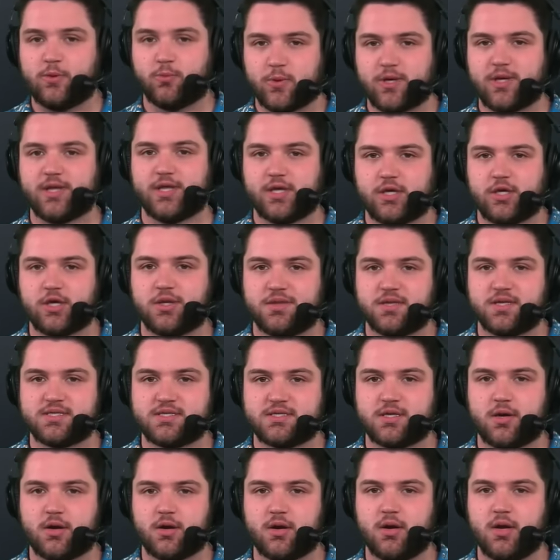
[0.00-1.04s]
really good this
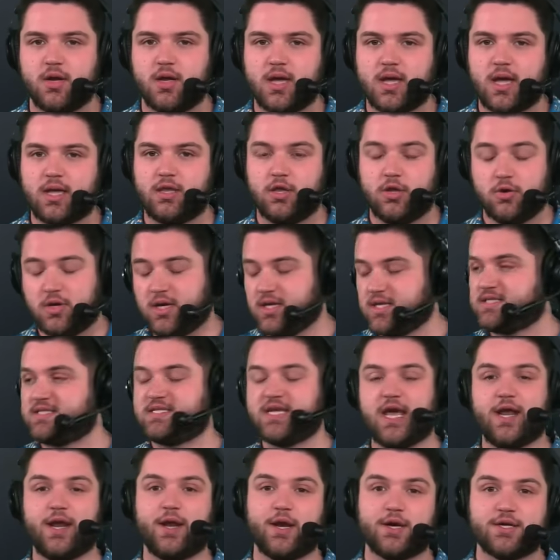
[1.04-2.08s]
year. You can
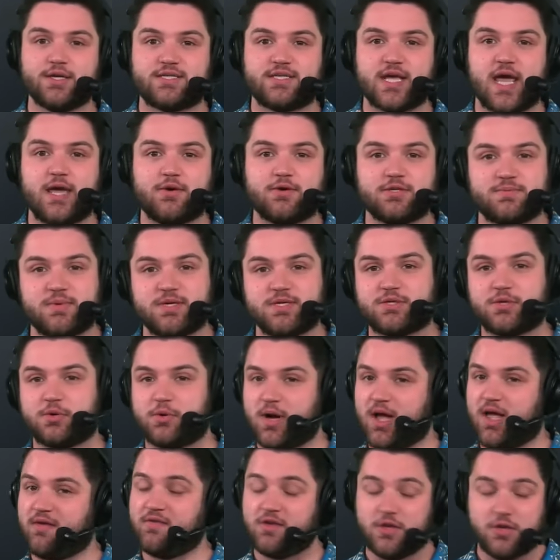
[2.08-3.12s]
sit here and say he was Mr.
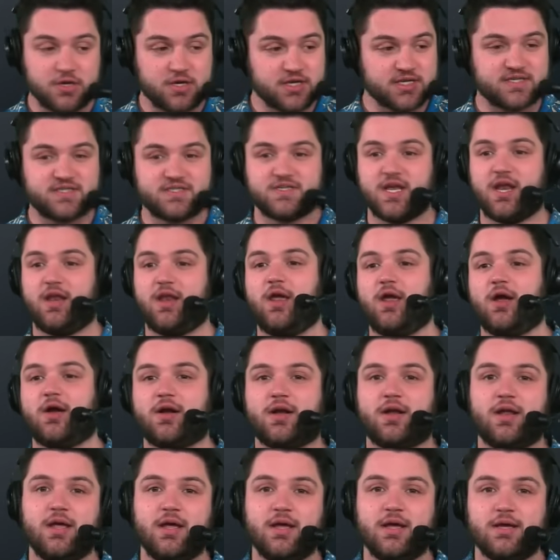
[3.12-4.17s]
Irrelevant. You can sit here
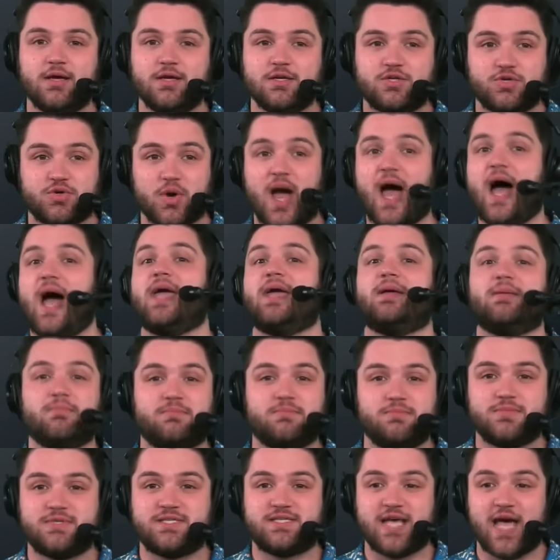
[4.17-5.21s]
and try and
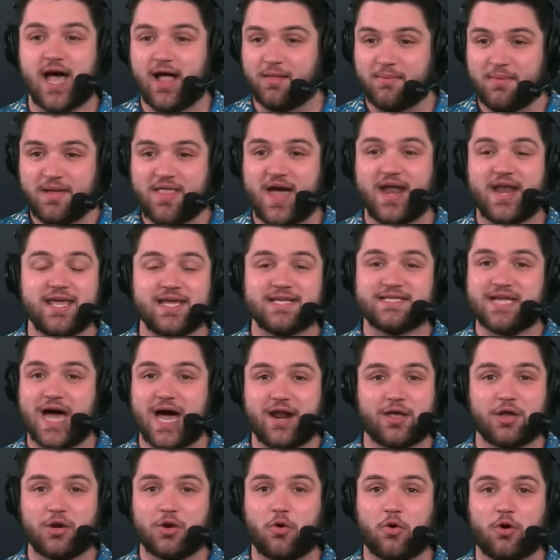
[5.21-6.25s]
tell me that he is not a
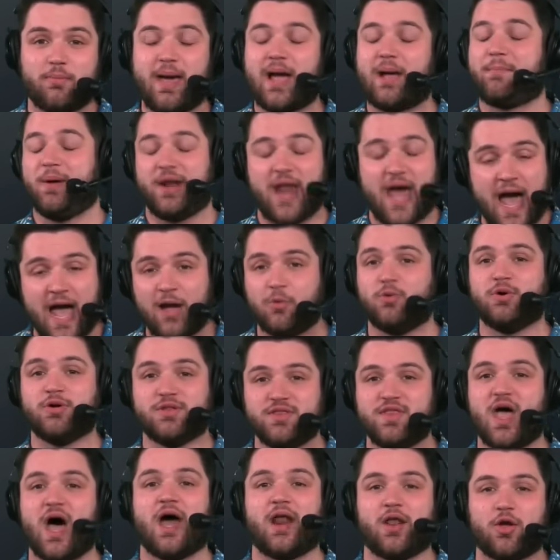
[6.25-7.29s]
good quarterback, but I will
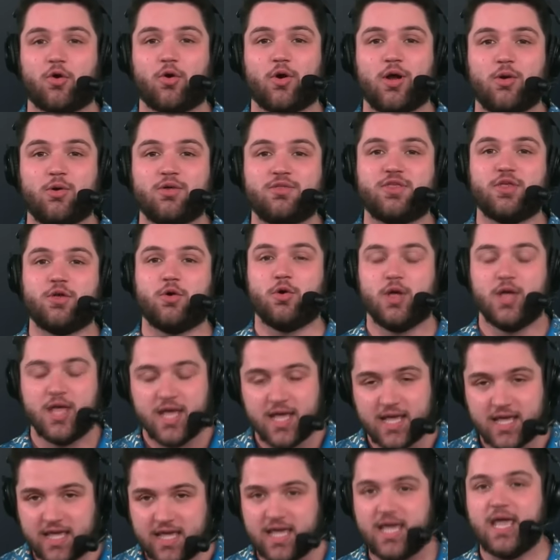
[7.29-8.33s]
not agree with you.
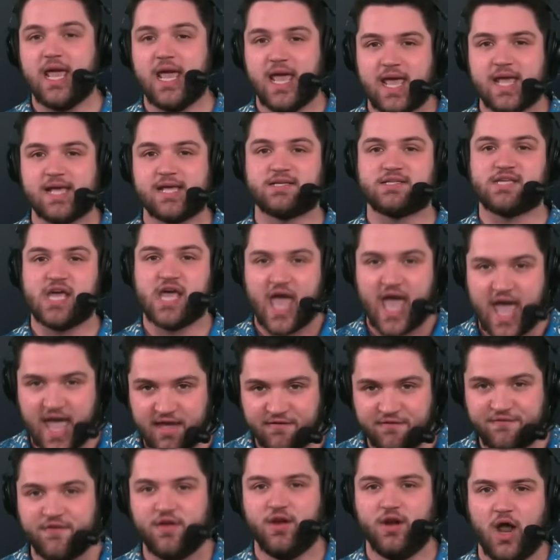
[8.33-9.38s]
He is a
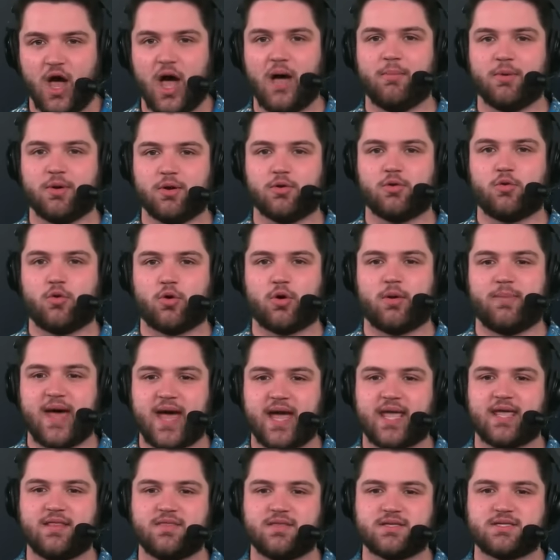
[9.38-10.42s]
phenomenal quarterback
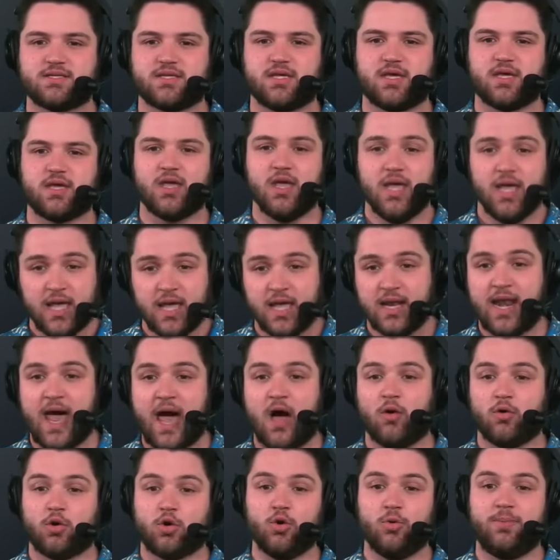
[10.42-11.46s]
in this league. Now,
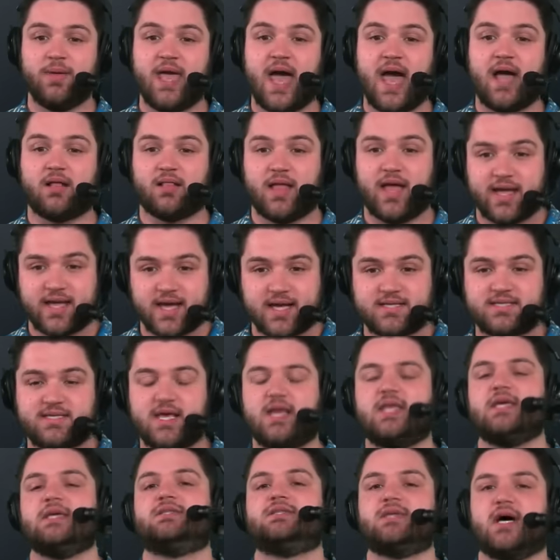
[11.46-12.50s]
Kubiak, like I said,
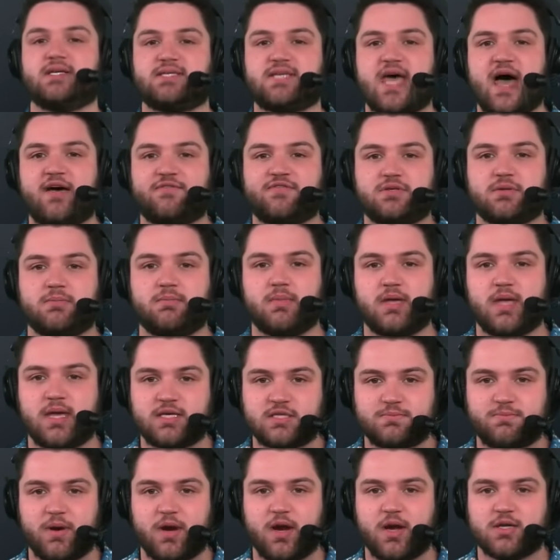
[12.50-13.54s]
he does have some
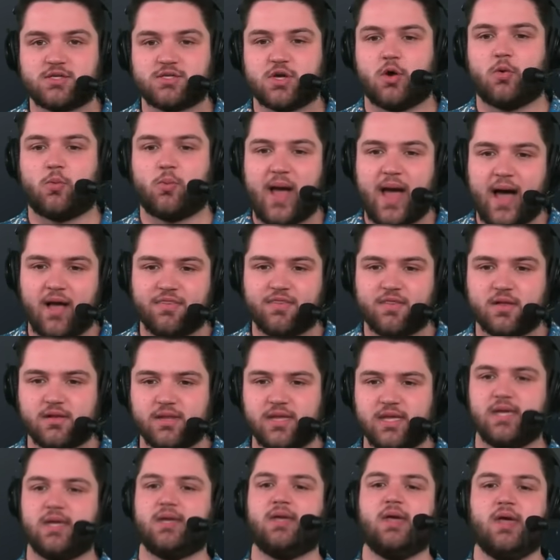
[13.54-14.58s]
experience around the
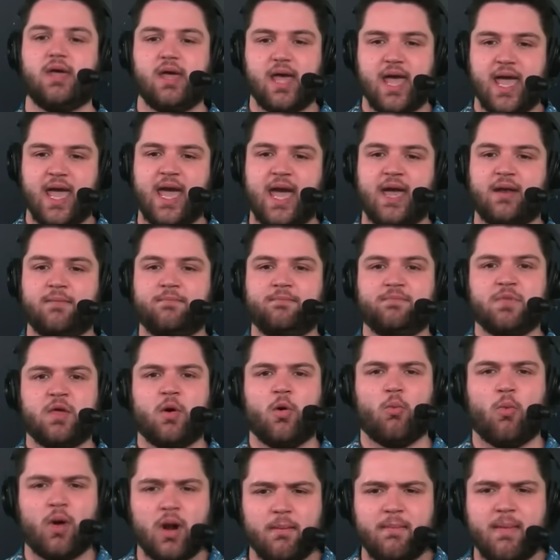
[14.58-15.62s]
league, and
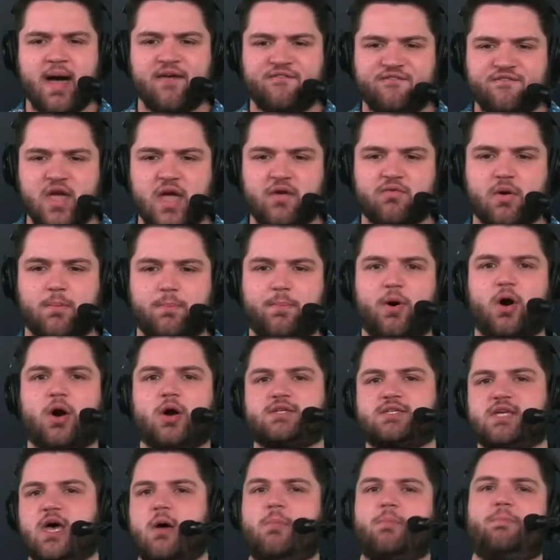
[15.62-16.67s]
one of my favorite
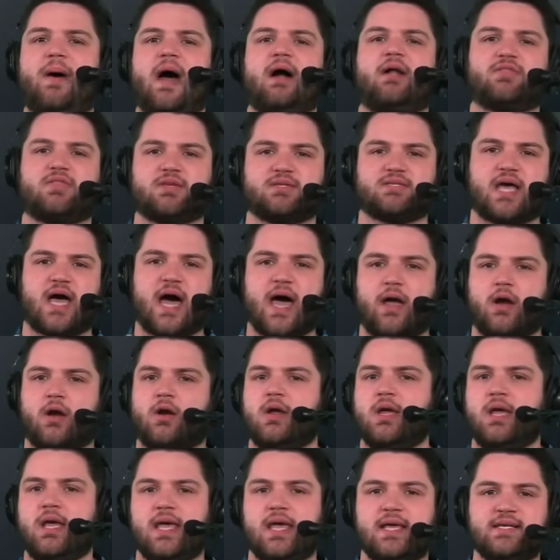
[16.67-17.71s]
parts about this hire
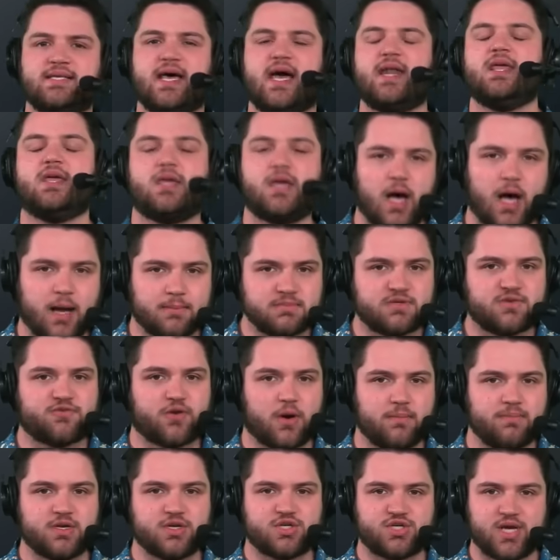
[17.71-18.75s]
is that he comes
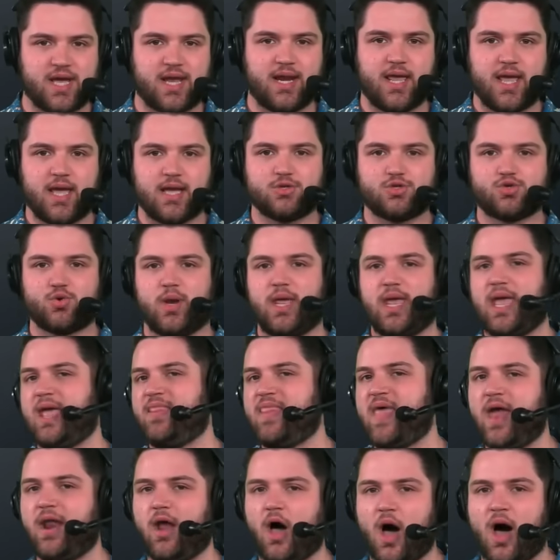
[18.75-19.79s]
from the Shanahan tree, and
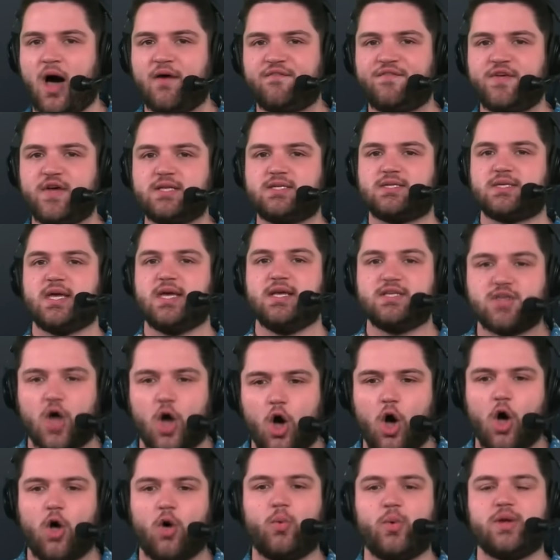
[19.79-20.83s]
that offense is
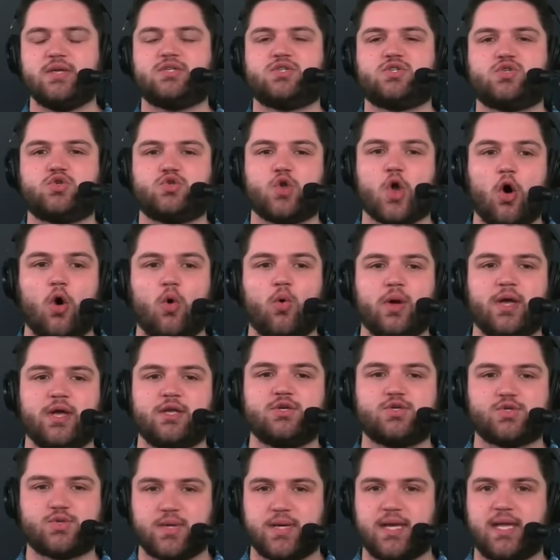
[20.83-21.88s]
always so
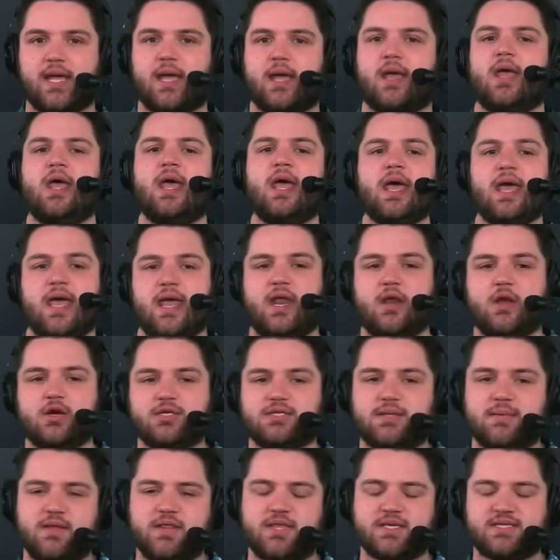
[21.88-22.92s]
intriguing. And here's
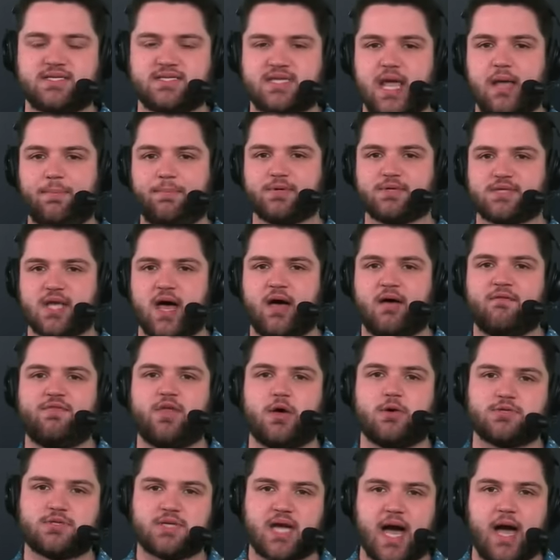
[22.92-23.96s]
some of the staples of
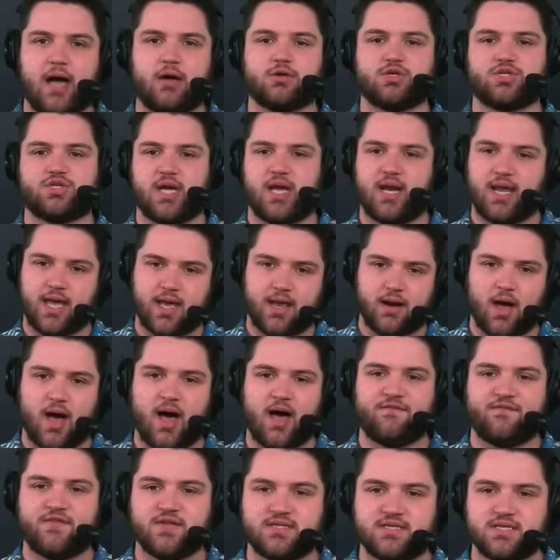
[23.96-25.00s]
those Kyle Shanahan
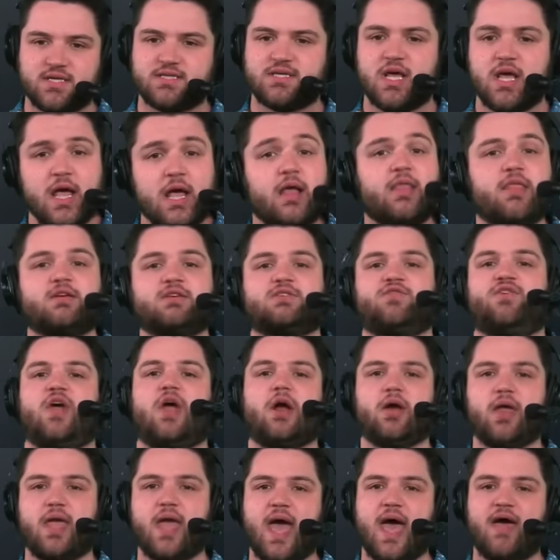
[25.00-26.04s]
offenses. There's
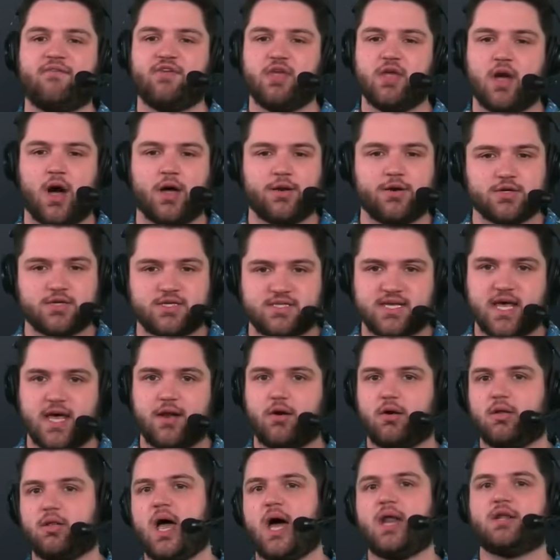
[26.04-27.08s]
very heavy under center,
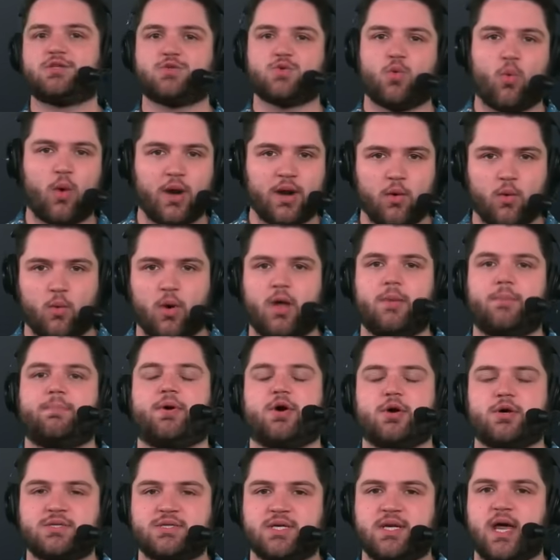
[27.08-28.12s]
a lot of 21
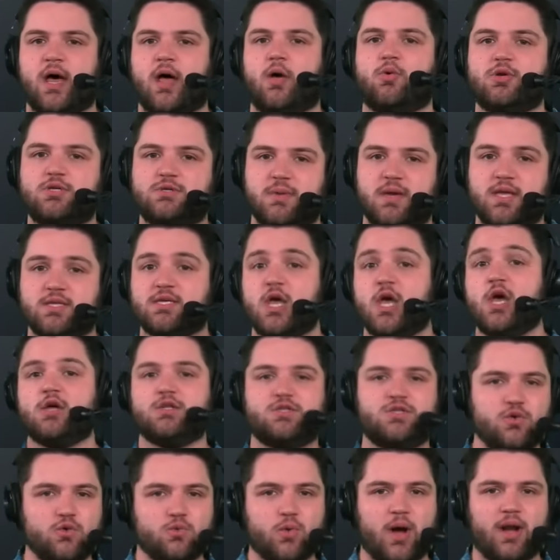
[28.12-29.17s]
personnel, which means
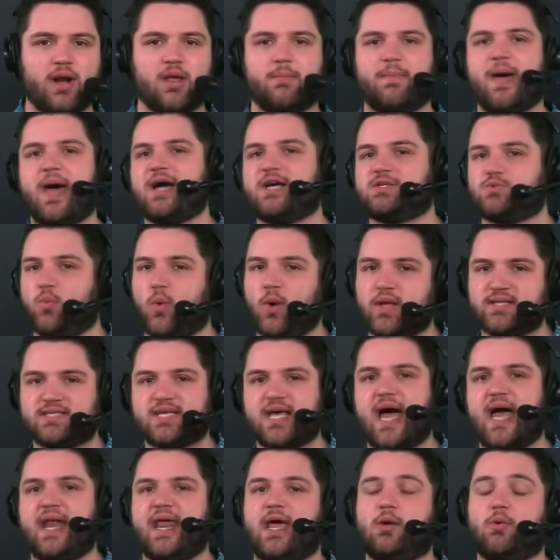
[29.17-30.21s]
two running backs, one
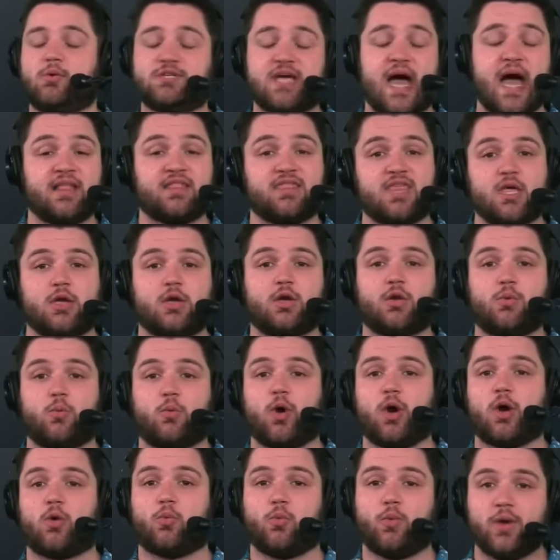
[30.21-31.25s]
tight end, which I think could
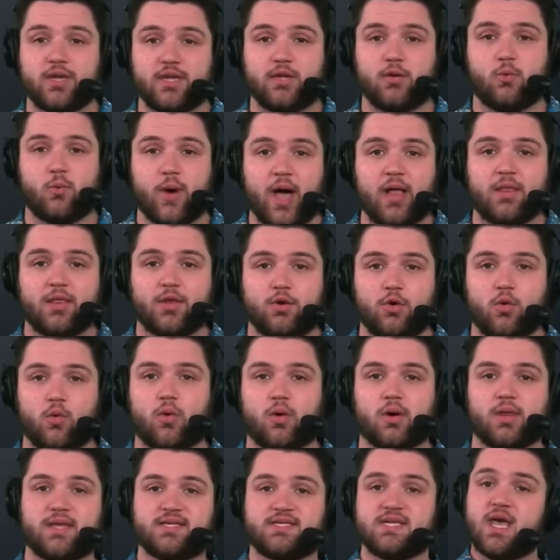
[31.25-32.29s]
work really well in New
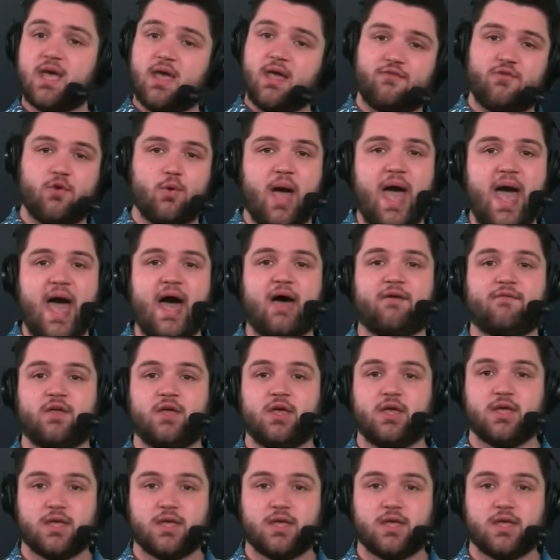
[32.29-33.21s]
Orleans if you have